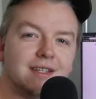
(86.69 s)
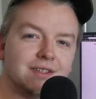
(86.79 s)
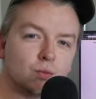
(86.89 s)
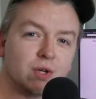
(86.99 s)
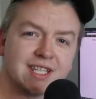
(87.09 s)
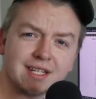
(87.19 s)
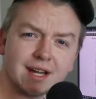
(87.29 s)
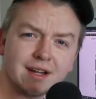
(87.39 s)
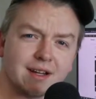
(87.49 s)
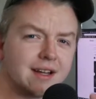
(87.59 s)
is
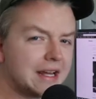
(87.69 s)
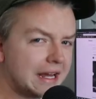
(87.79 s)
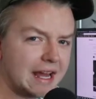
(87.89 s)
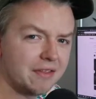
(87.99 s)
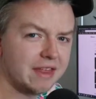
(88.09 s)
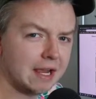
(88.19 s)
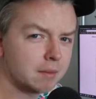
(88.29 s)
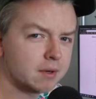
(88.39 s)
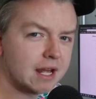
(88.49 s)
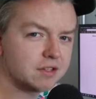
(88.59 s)
Wrista I think
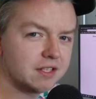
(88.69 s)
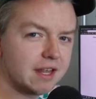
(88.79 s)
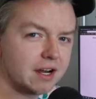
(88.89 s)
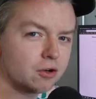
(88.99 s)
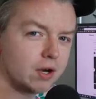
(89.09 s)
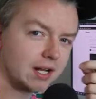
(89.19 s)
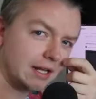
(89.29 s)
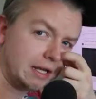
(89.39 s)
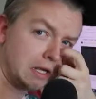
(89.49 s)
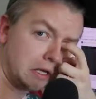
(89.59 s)
I'm pronouncing that correctly.